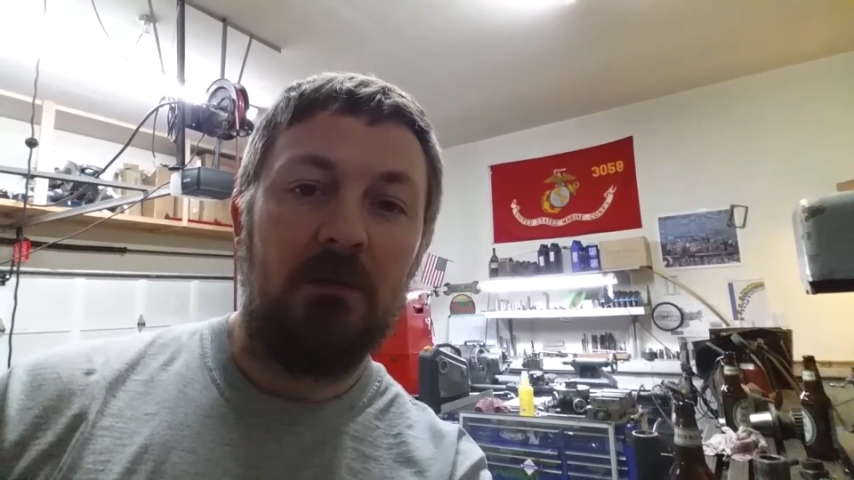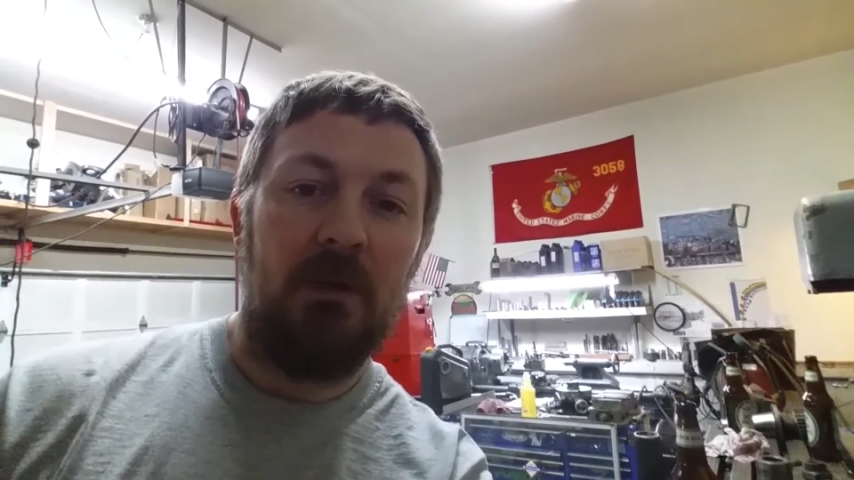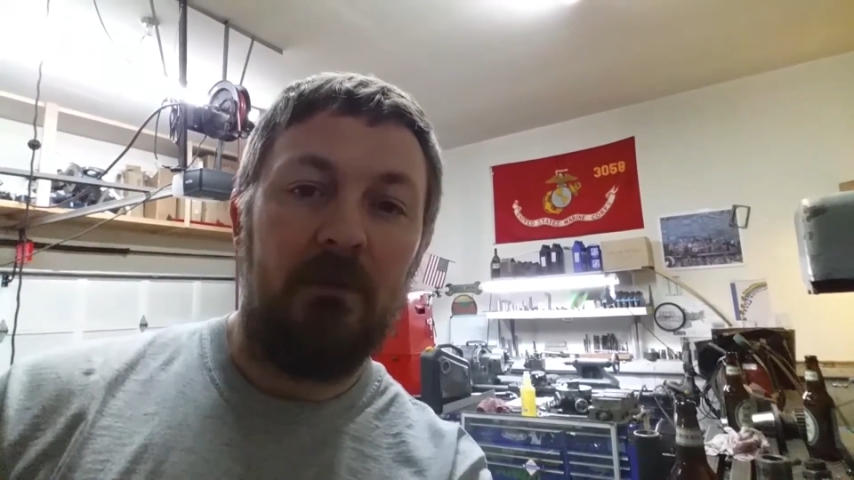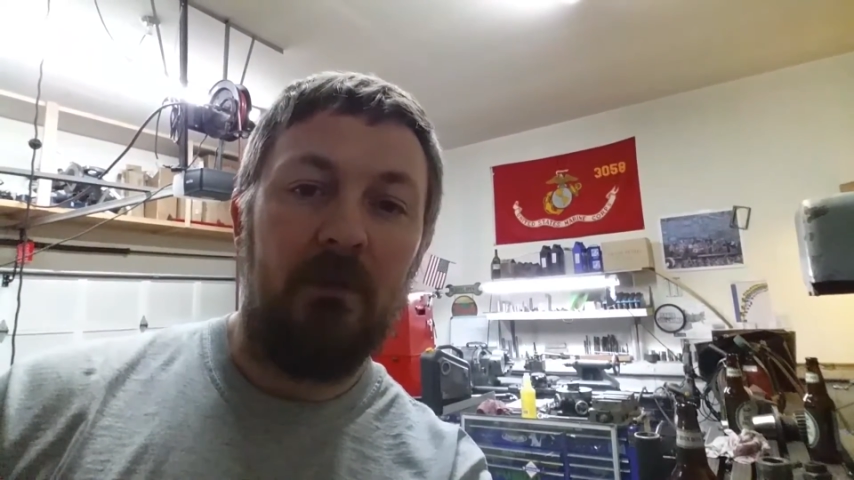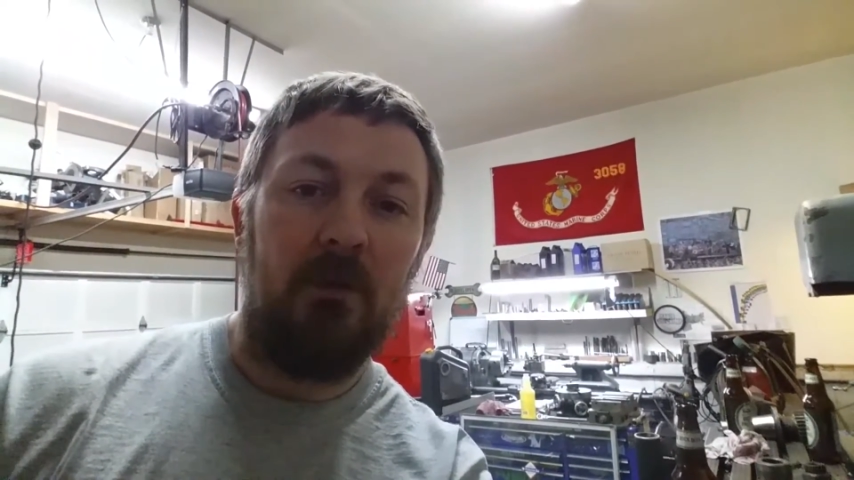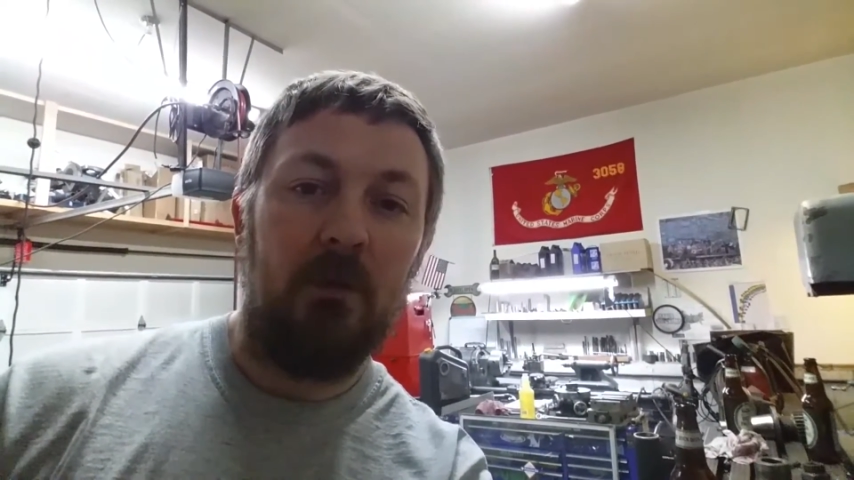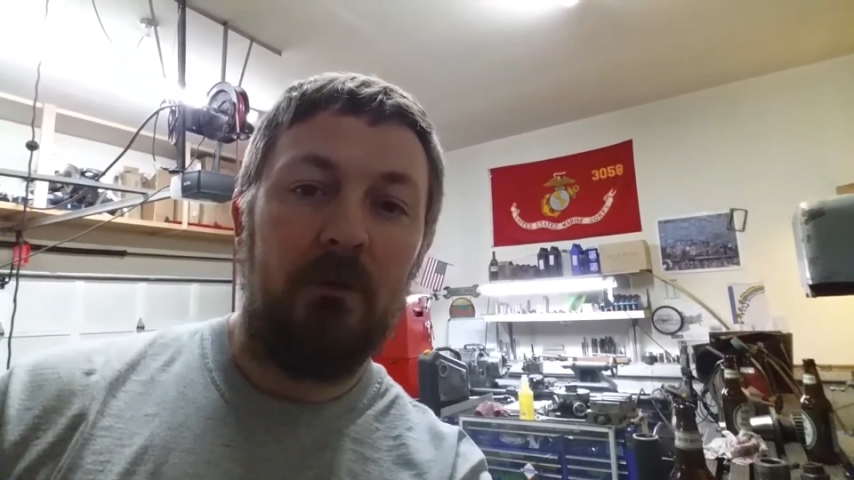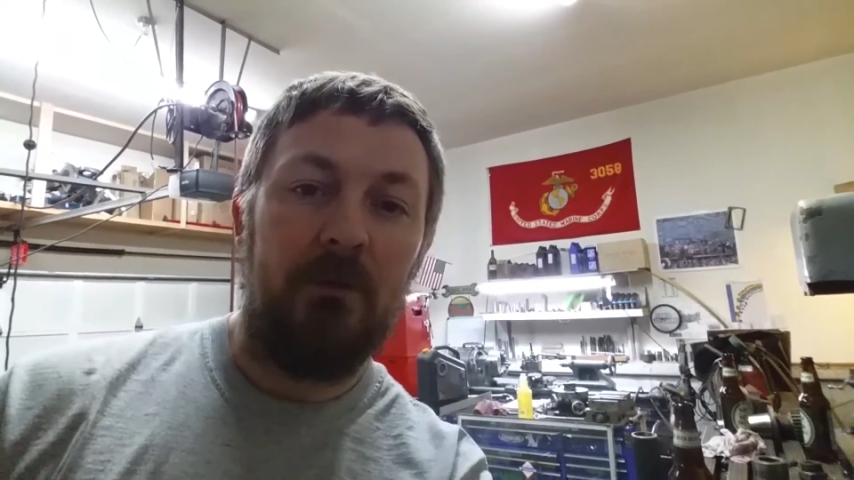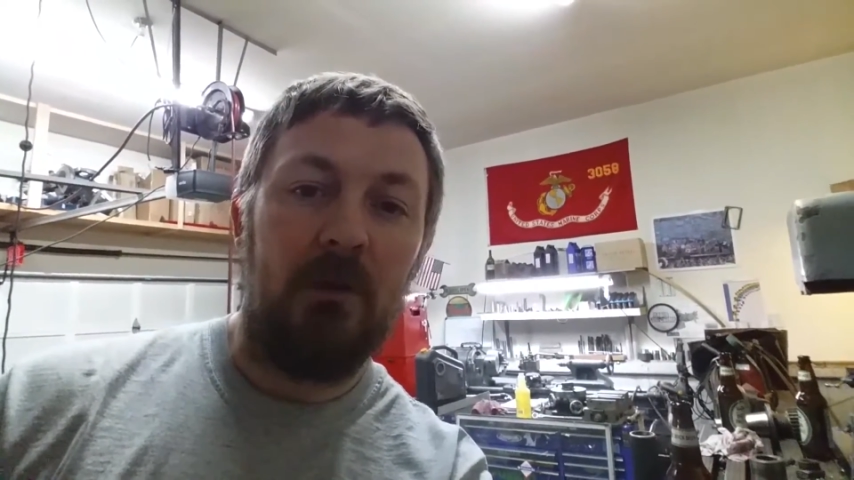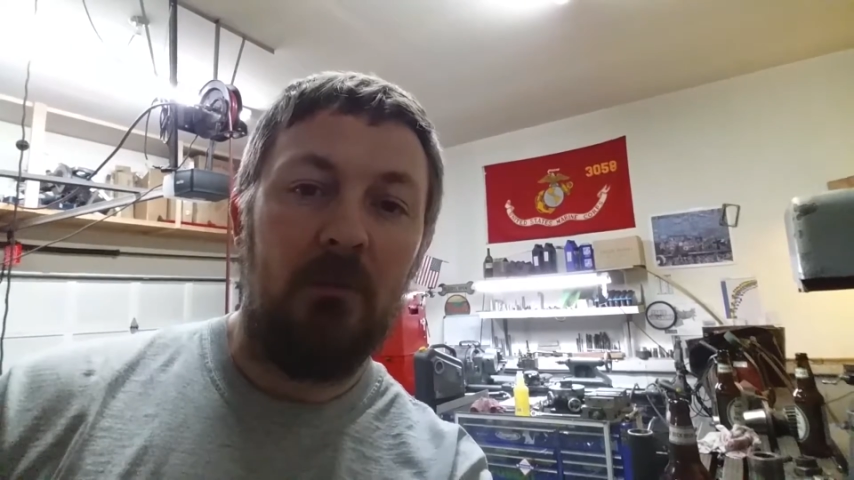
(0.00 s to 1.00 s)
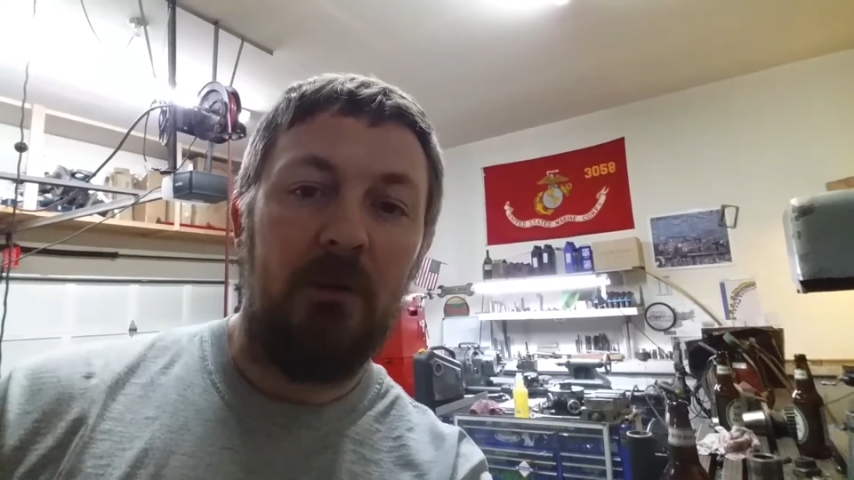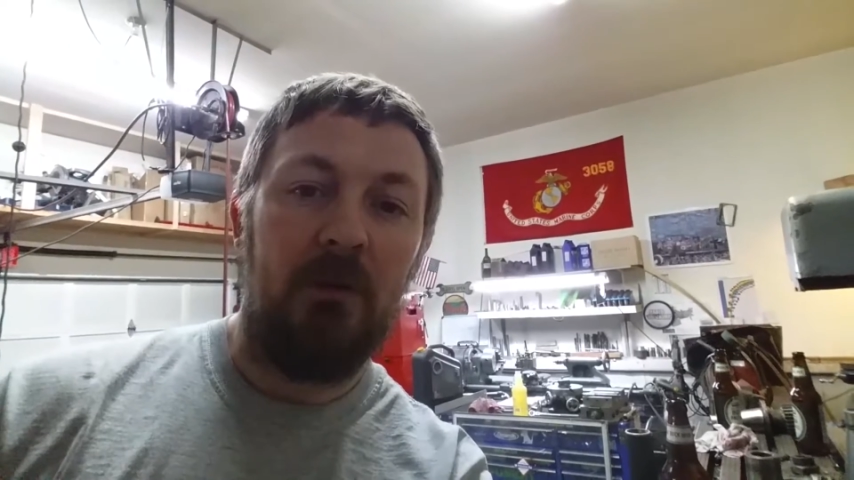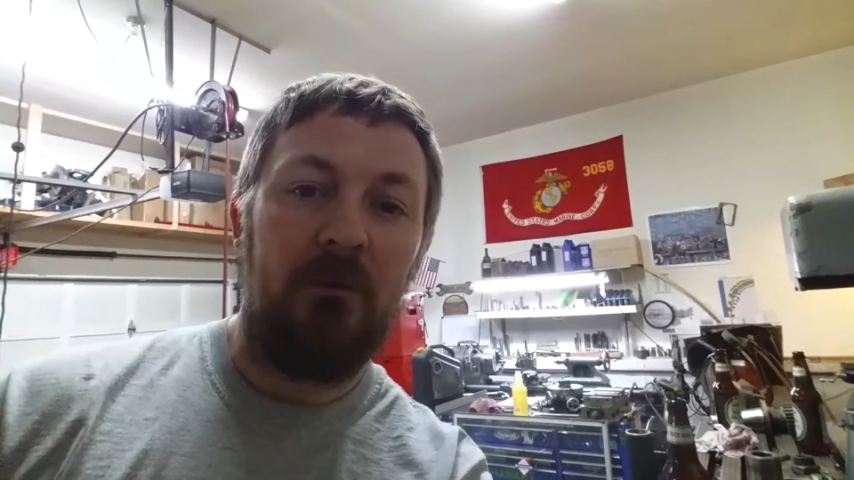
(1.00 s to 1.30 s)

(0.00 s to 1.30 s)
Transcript: It's a horizontal mill.